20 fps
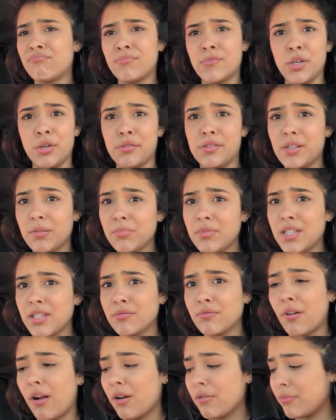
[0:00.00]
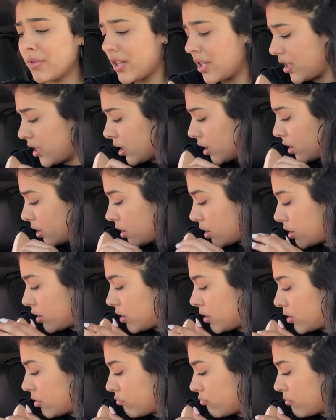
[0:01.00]
do something wrong with it,
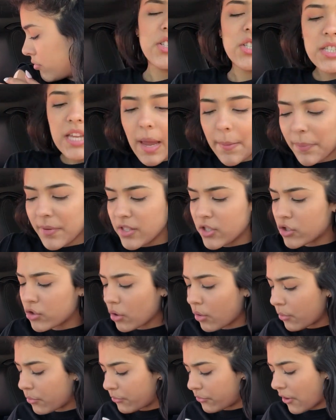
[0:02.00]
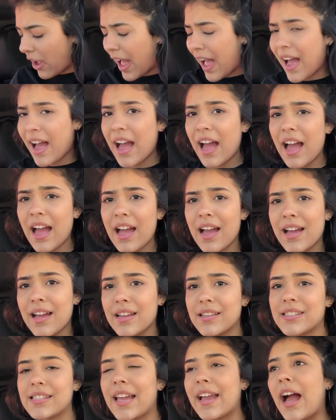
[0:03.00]
because it just happened so
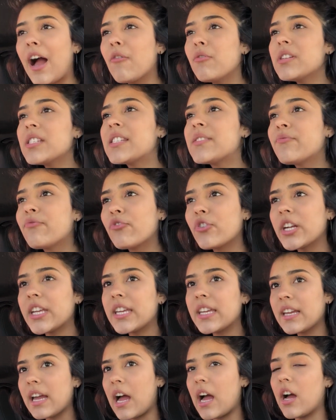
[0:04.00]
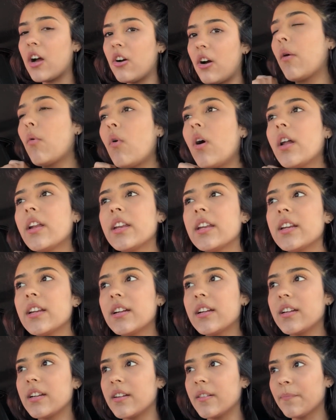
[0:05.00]
fast. Like, I was freaking out. I wanted
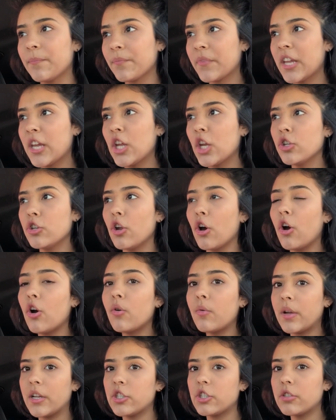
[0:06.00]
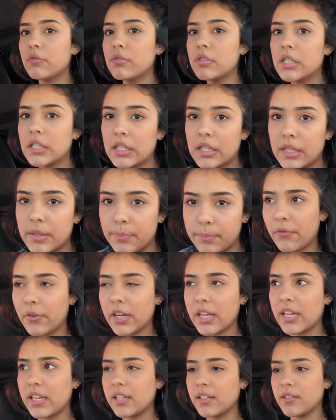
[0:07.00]
to know when she was gonna
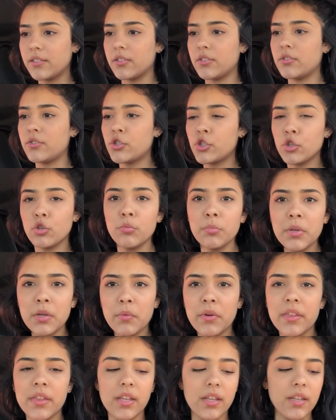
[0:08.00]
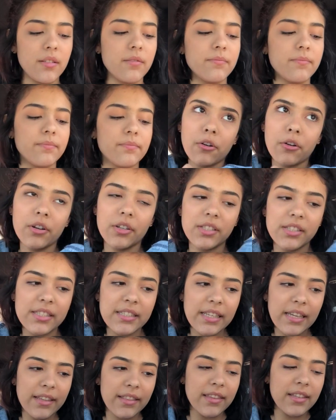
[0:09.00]
freaking shoot me with it or
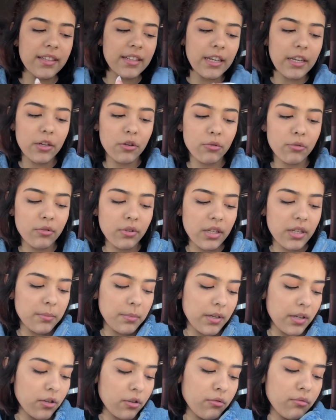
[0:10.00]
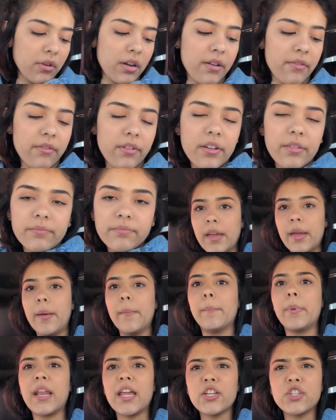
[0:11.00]
stick the needle in me or whatever,
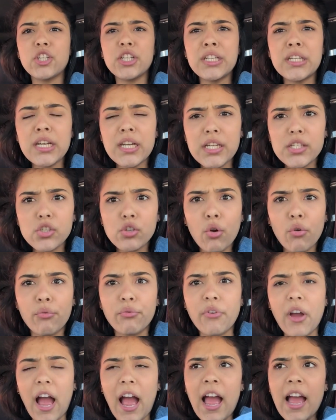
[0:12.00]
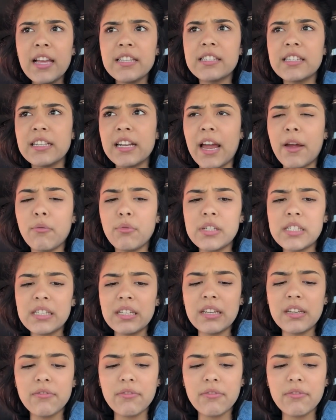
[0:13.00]
but like, she did it so fast and I wasn't